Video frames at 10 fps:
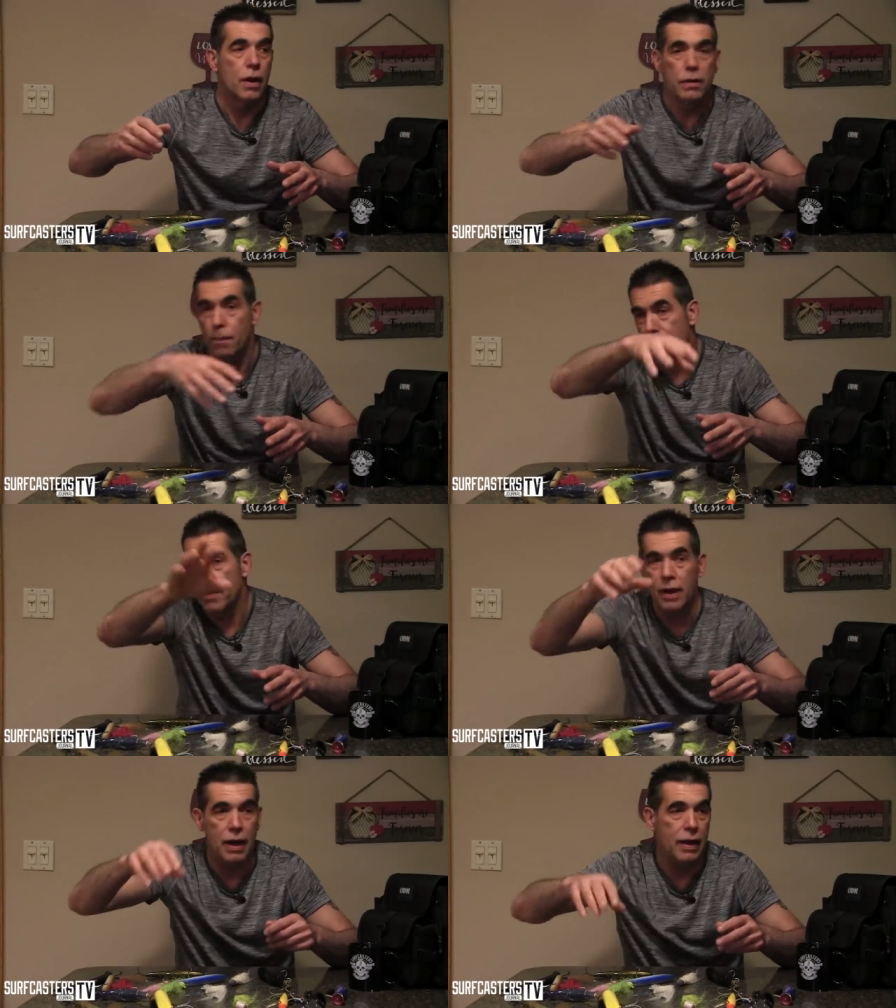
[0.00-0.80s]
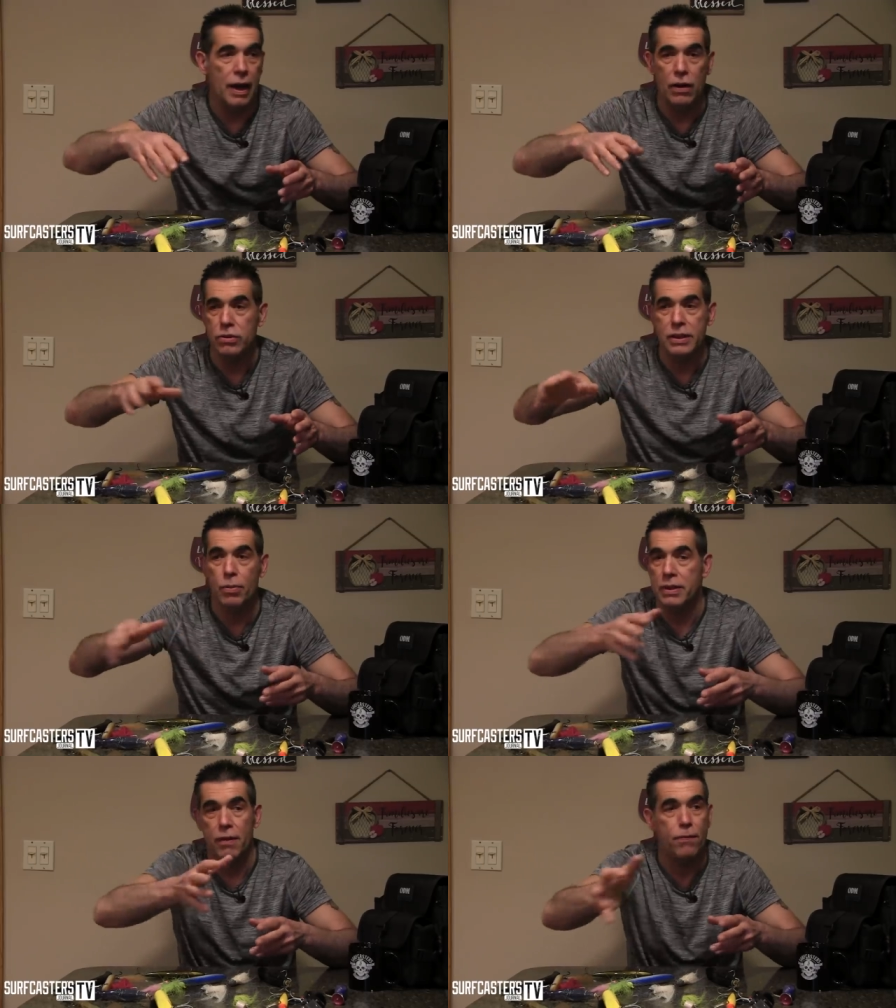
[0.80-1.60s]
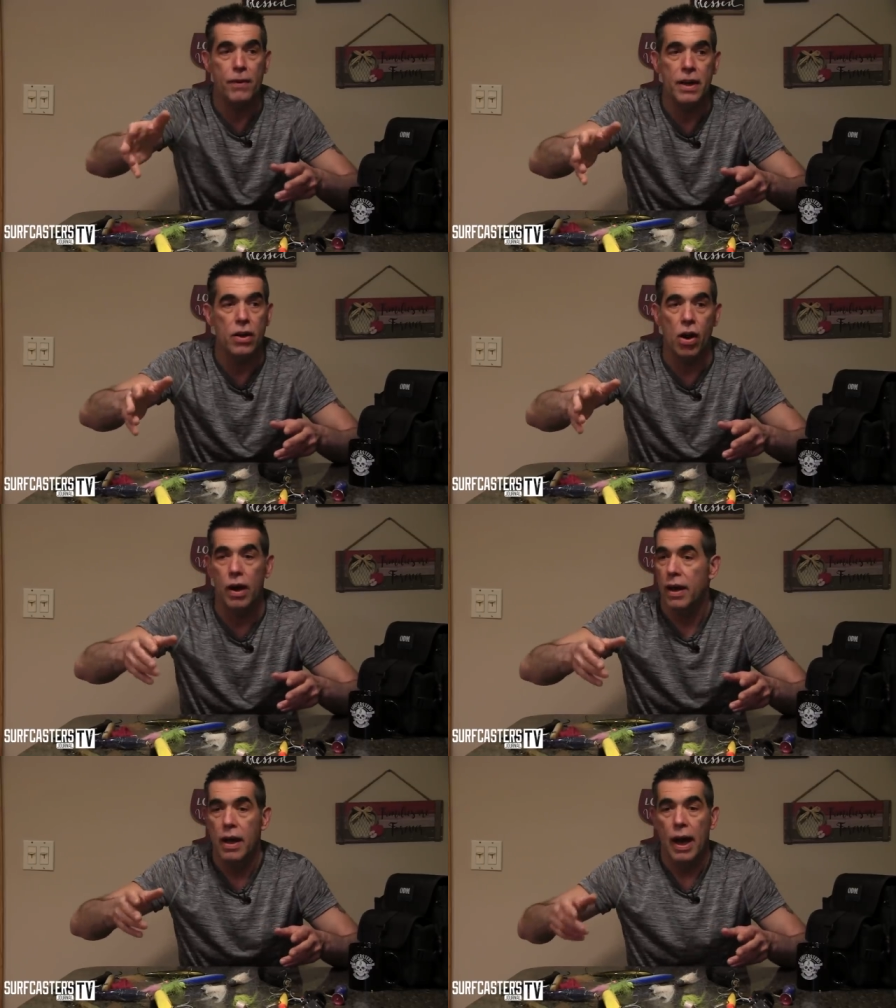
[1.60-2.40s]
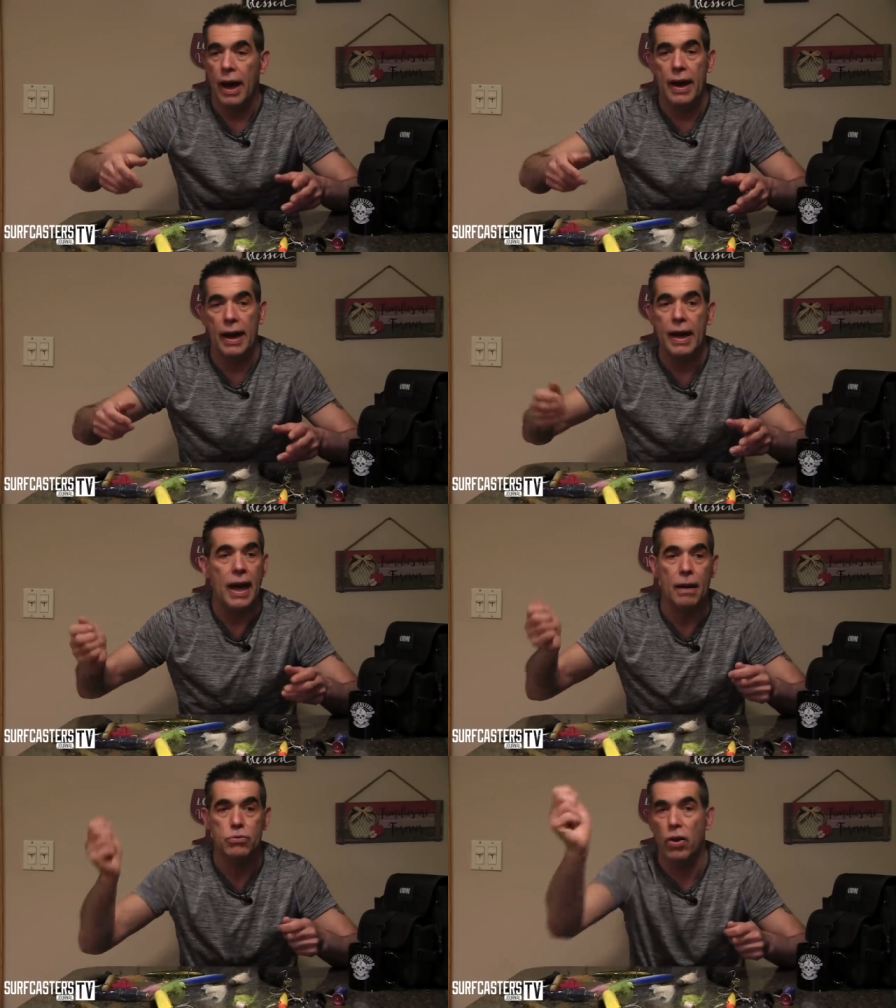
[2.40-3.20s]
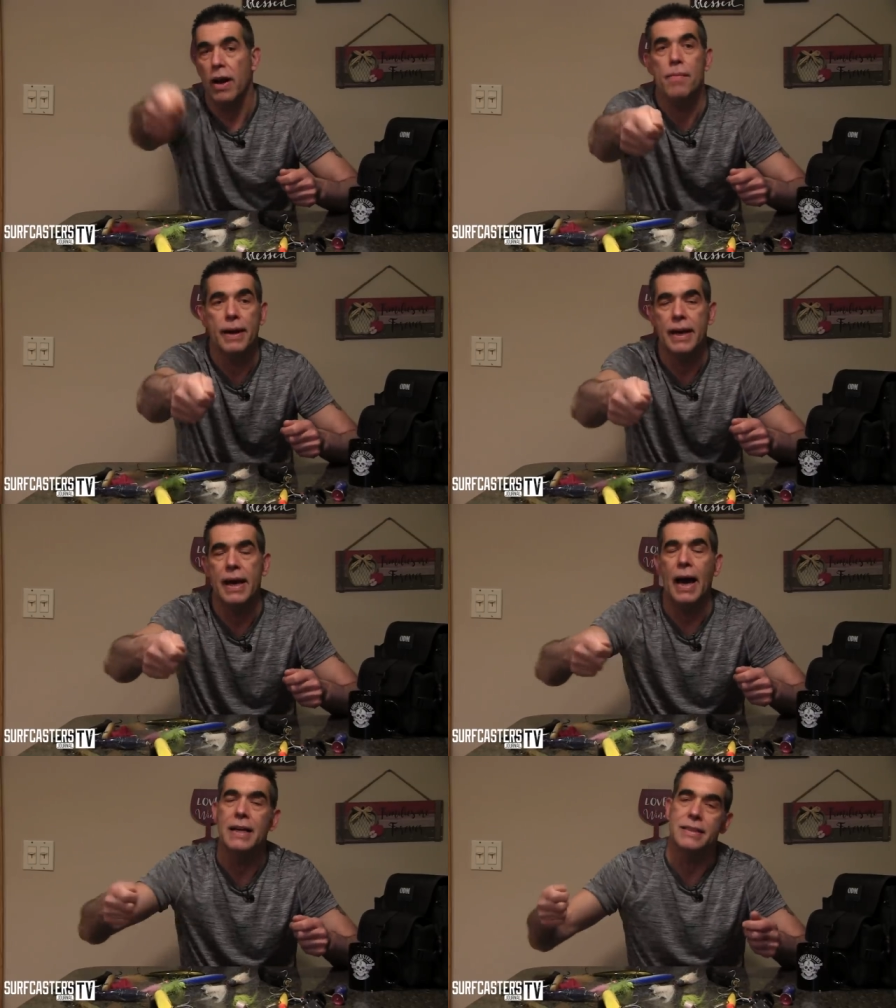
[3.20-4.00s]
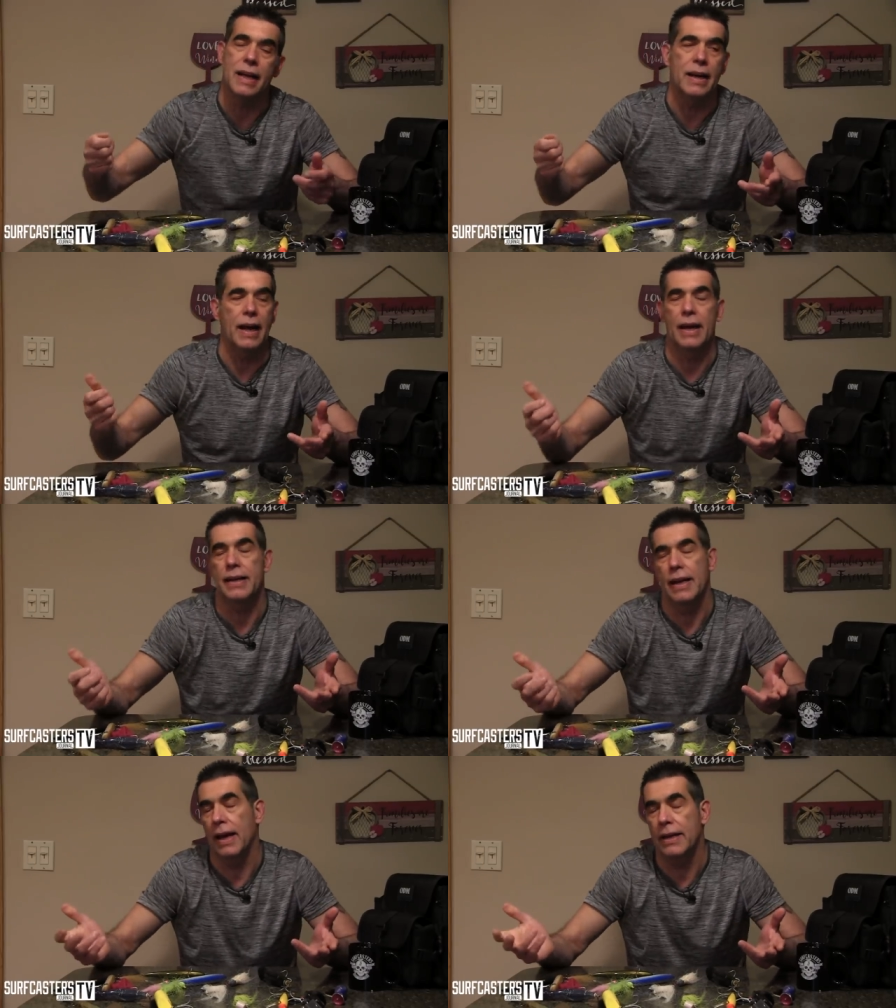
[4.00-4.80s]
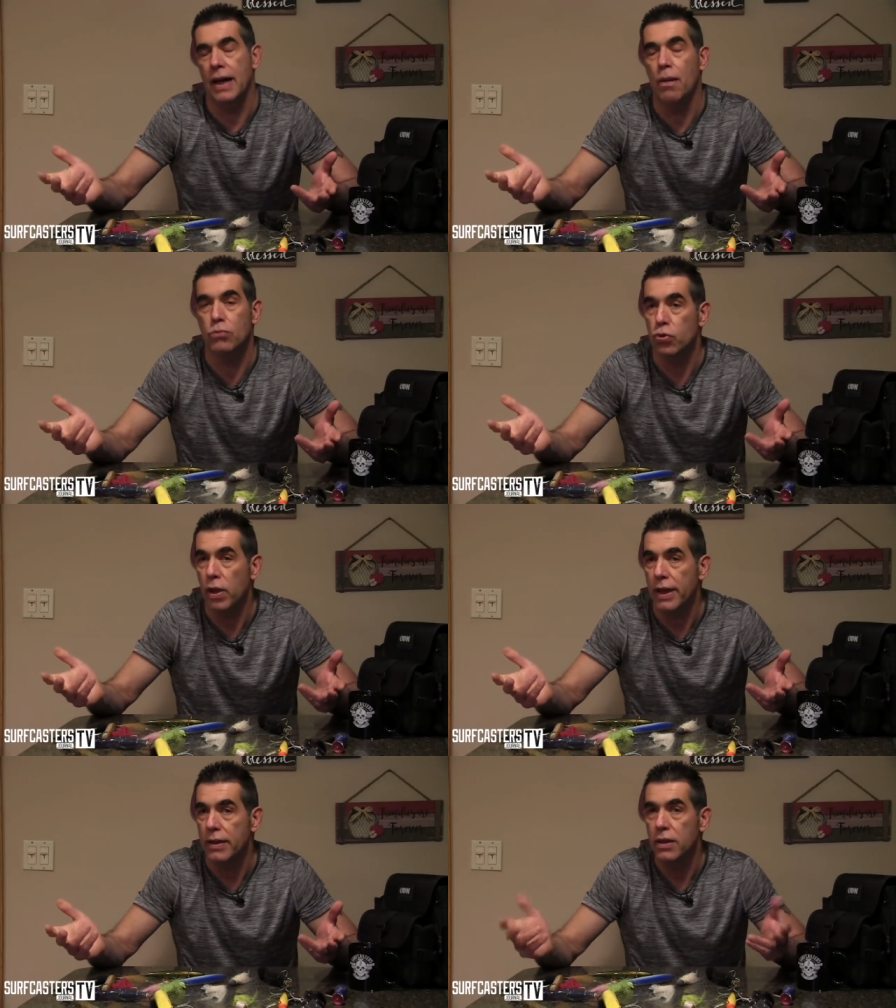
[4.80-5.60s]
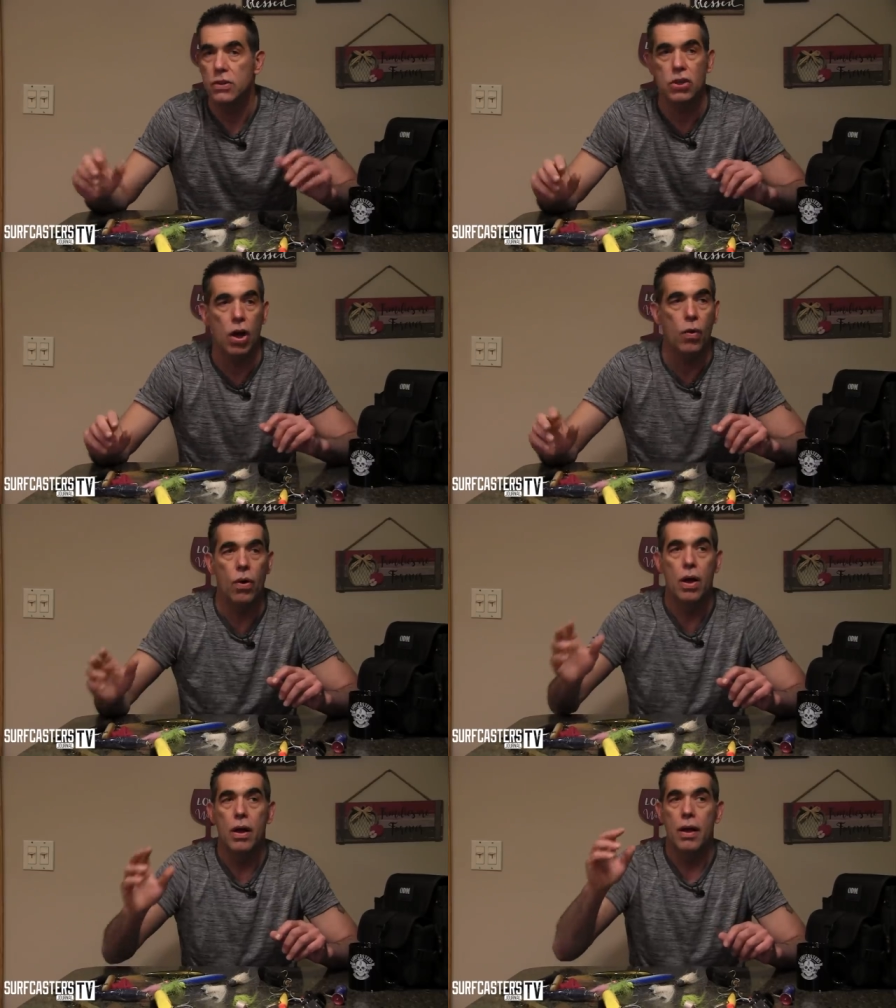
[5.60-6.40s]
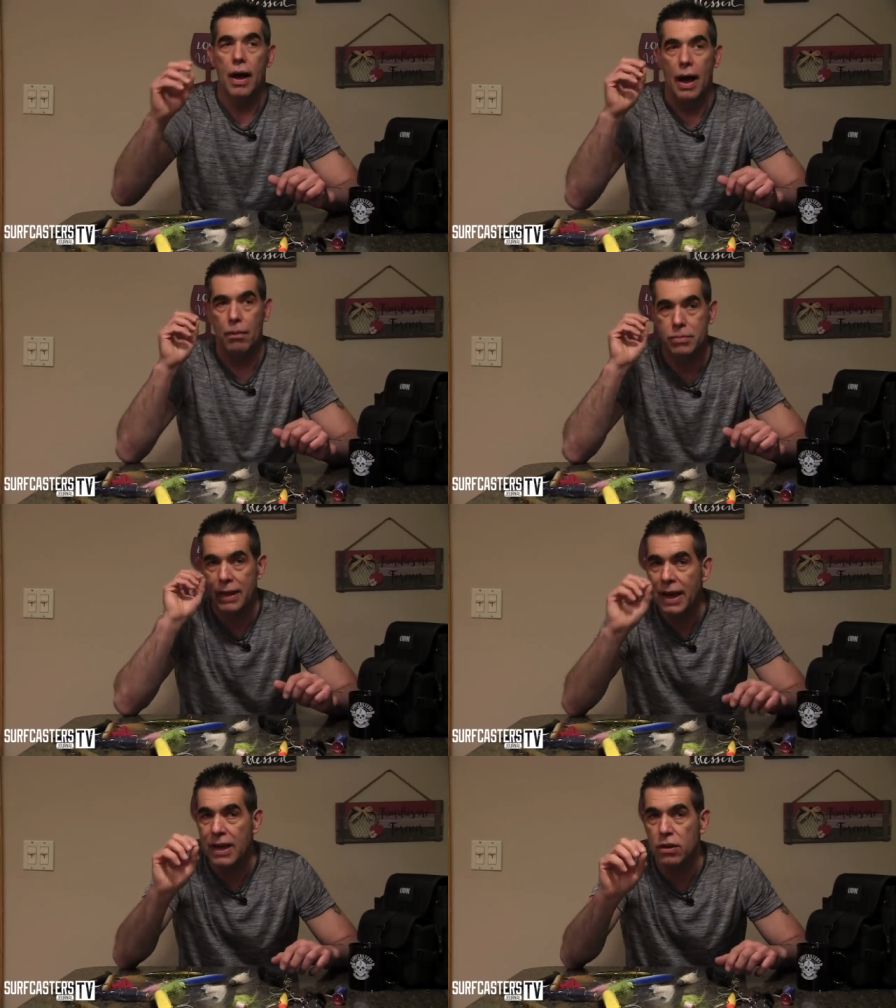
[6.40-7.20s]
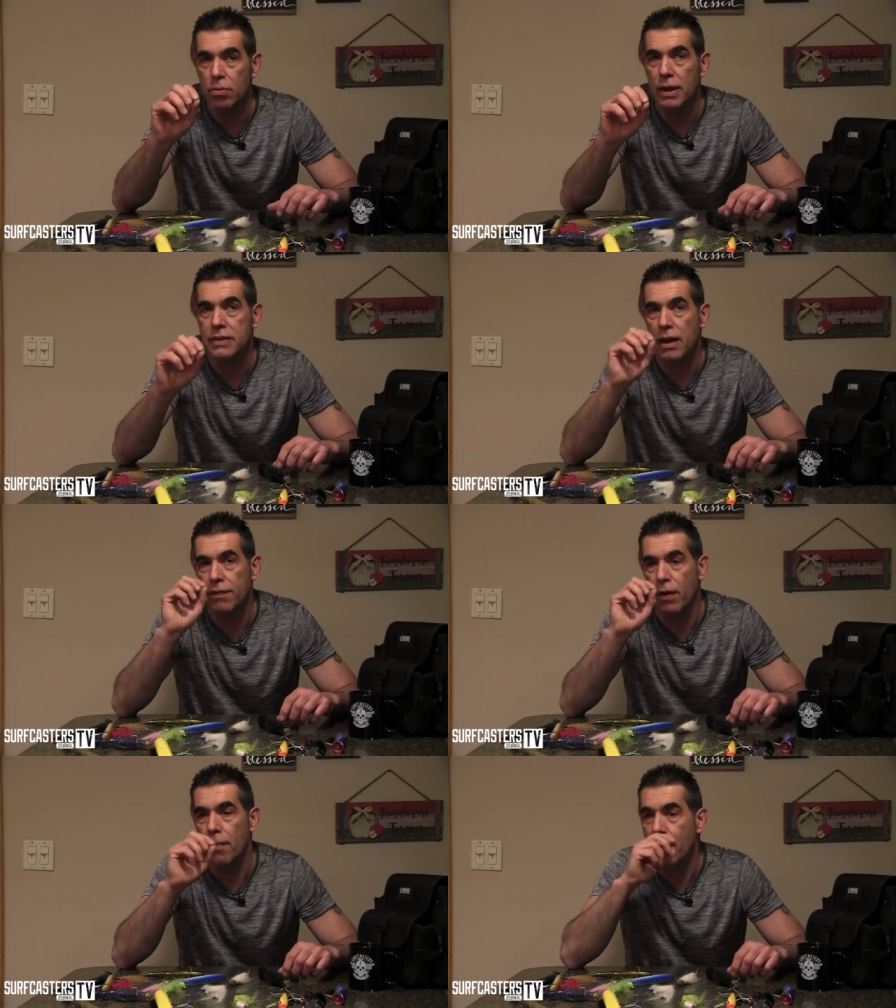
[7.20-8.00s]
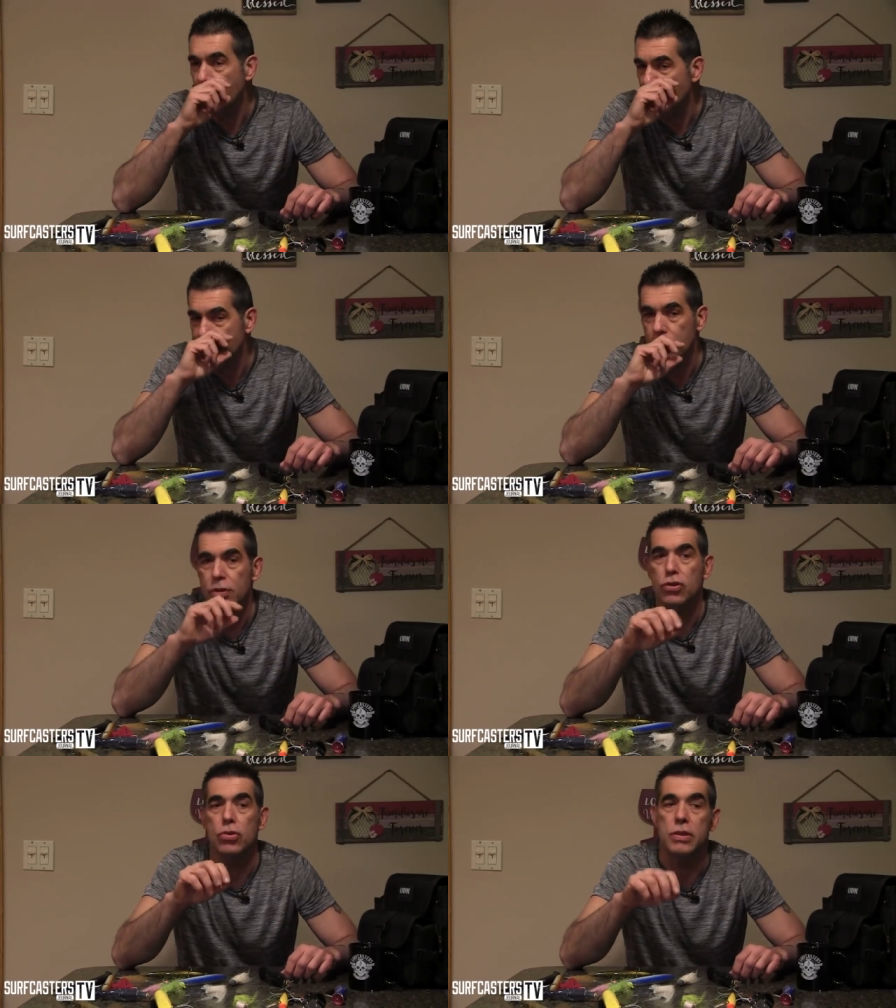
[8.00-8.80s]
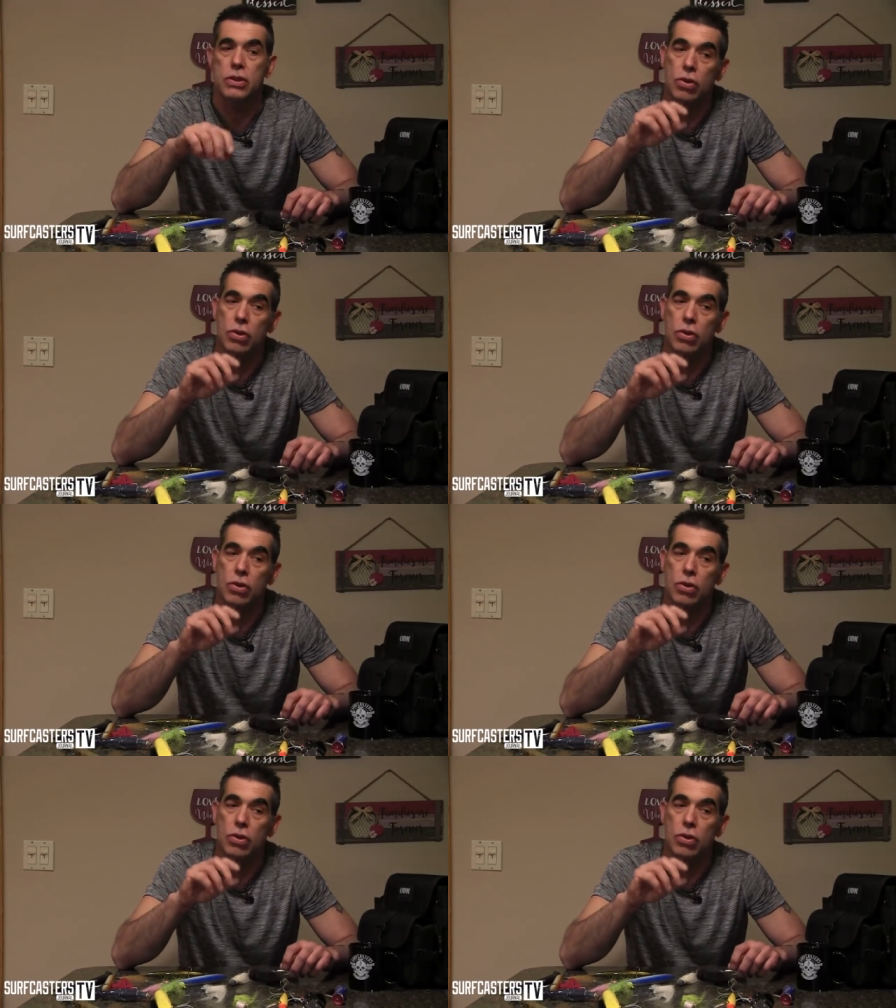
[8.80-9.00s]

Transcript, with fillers: The, uh, I don't see what they're feeding on. And again, I'm trying to make a cast, and, and, and I'm too late. So I'm thinking to myself, all right, maybe there's something to this.